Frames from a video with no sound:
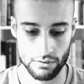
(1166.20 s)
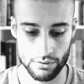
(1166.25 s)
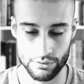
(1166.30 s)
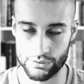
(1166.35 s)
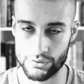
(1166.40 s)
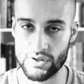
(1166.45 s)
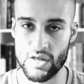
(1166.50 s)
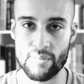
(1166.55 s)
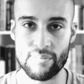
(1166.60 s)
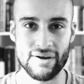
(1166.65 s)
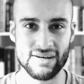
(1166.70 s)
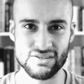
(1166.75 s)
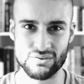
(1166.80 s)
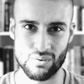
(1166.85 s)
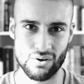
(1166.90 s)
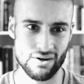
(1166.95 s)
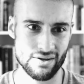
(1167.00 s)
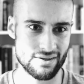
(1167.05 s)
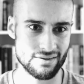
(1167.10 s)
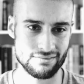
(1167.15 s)
who do their best
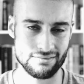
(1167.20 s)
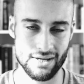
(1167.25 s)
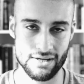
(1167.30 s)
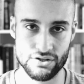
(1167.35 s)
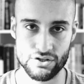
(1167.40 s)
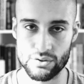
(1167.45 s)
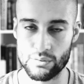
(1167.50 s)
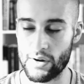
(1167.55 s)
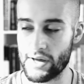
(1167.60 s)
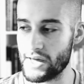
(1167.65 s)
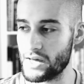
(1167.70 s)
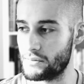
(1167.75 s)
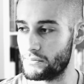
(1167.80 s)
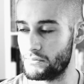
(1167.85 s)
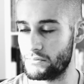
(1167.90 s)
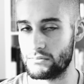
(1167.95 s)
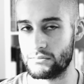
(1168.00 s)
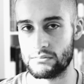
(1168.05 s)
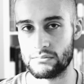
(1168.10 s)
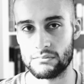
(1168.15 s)
work at like 2 a.m
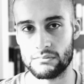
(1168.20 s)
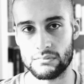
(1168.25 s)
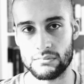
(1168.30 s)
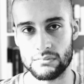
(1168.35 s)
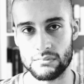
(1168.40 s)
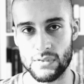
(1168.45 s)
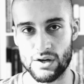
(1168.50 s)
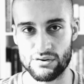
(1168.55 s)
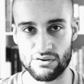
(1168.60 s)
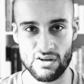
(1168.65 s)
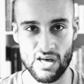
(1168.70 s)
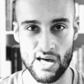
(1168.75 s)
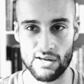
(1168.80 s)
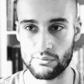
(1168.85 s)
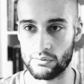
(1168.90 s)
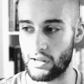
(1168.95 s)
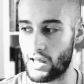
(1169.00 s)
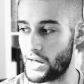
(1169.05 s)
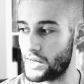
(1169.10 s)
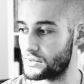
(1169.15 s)
under
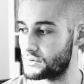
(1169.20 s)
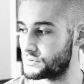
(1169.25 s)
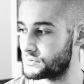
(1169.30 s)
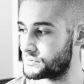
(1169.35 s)
candlelight.